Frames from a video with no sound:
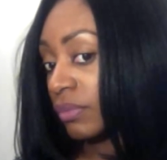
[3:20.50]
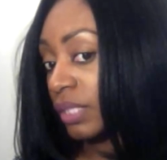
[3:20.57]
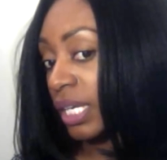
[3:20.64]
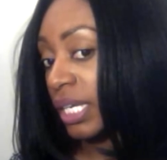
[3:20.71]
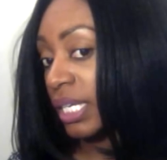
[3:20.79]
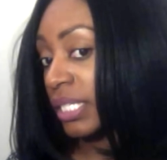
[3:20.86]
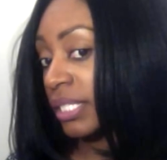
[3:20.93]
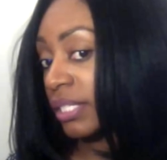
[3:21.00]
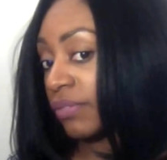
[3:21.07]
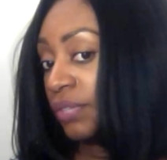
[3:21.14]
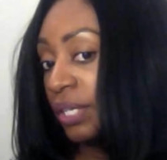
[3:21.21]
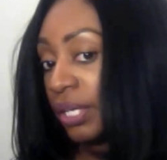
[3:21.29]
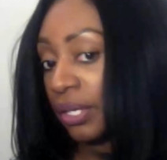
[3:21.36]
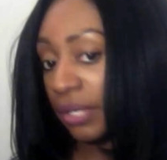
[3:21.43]
it's a
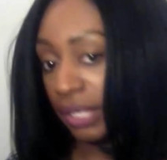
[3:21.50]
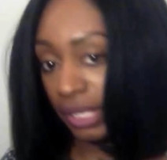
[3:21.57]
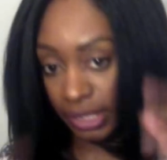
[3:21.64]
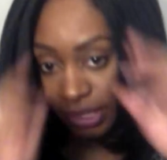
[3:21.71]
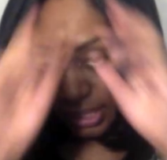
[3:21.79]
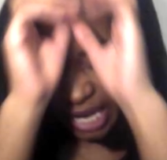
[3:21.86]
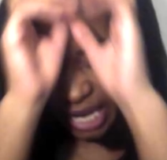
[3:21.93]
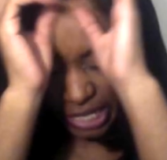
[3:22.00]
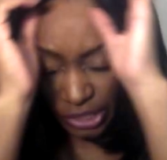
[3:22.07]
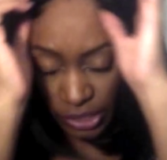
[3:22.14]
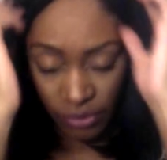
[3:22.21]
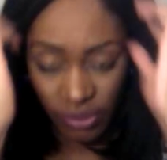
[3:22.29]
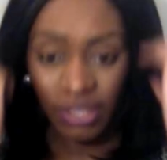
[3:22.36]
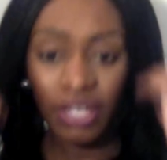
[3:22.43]
very nice
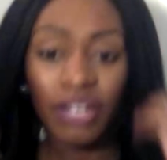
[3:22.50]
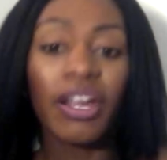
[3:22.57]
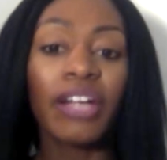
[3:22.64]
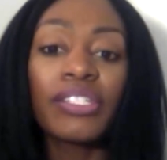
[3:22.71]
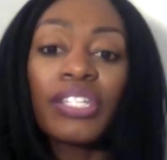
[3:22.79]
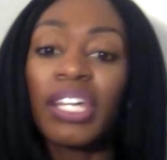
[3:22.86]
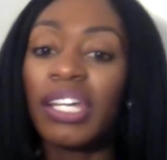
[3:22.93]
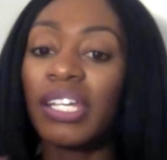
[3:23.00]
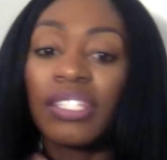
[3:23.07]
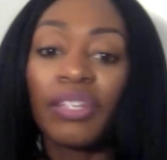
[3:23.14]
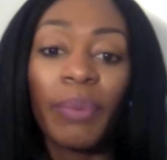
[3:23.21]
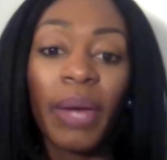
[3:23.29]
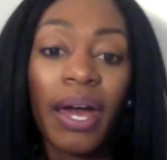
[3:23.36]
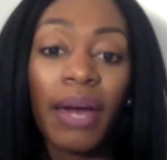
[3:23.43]
unit. There are tons
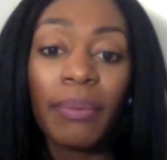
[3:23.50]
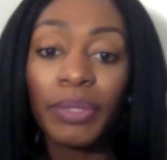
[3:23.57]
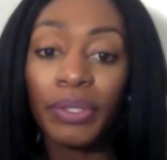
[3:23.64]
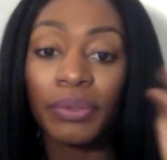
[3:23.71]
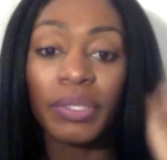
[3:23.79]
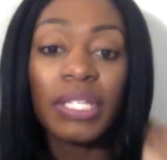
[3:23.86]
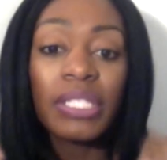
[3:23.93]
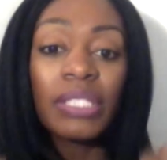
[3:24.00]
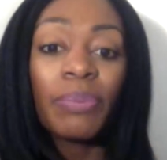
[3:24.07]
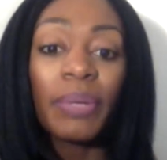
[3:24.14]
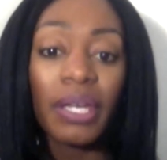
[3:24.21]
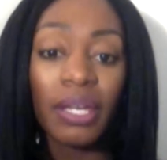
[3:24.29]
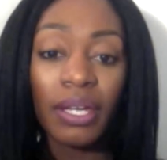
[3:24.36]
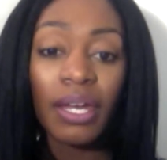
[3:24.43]
of bob units,
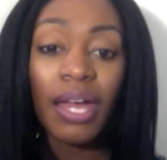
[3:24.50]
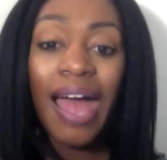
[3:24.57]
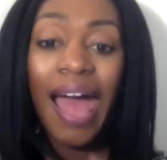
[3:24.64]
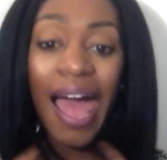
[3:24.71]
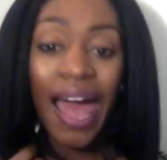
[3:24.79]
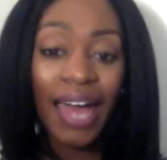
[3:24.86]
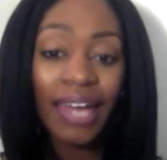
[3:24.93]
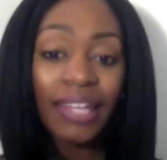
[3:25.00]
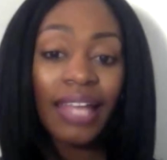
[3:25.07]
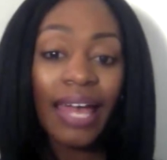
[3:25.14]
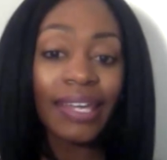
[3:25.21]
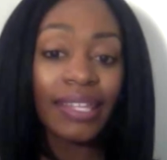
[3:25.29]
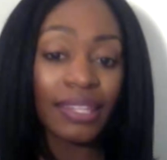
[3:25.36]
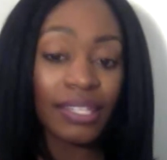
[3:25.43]
but I
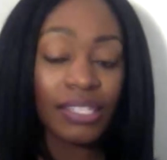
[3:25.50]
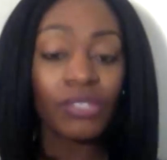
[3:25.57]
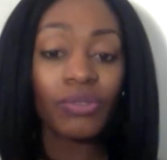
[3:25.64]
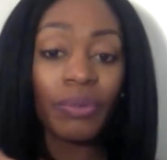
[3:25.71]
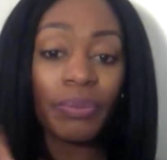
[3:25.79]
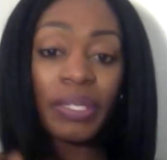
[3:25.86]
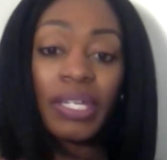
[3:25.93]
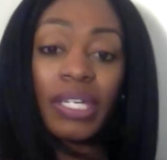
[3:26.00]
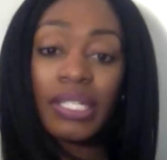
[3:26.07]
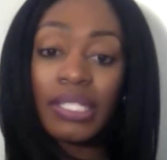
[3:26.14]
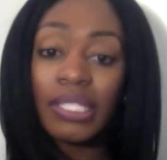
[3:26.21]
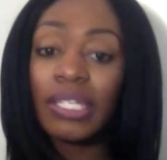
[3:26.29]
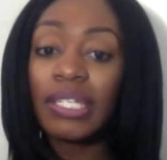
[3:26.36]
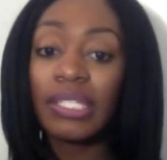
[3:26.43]
like this one
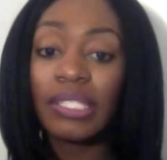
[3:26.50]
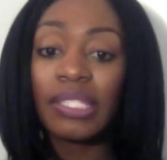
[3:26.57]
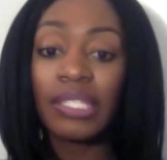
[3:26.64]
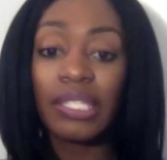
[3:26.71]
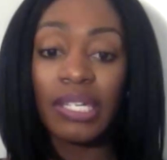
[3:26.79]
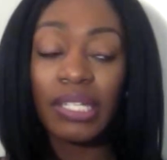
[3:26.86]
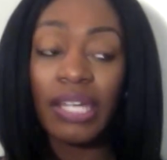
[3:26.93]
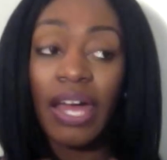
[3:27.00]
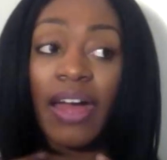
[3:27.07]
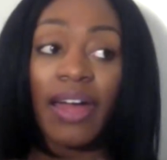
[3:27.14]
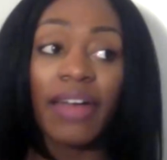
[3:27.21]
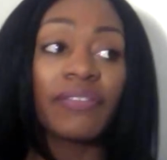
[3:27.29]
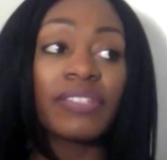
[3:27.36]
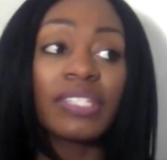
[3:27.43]
because it is thick. Now,
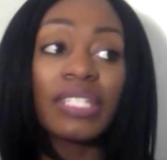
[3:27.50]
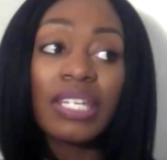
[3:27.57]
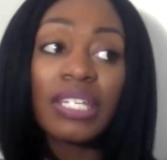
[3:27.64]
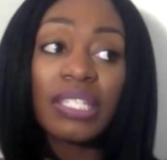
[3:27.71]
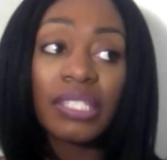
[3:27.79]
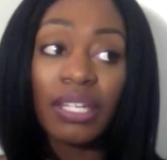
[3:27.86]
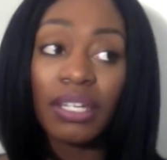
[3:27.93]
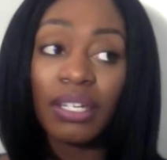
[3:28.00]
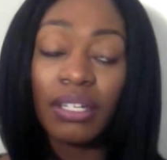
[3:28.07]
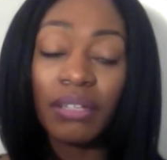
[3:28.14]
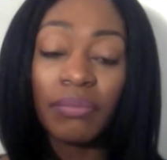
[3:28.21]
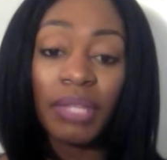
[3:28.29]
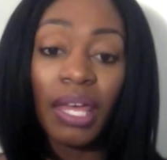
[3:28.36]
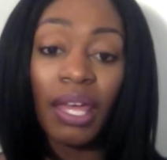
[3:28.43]
I have seen
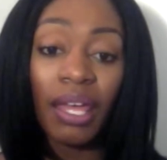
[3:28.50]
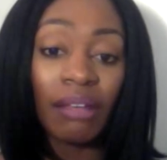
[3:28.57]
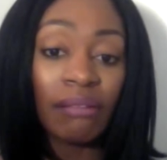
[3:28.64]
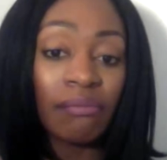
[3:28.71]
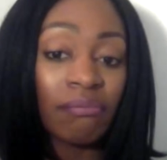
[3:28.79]
some that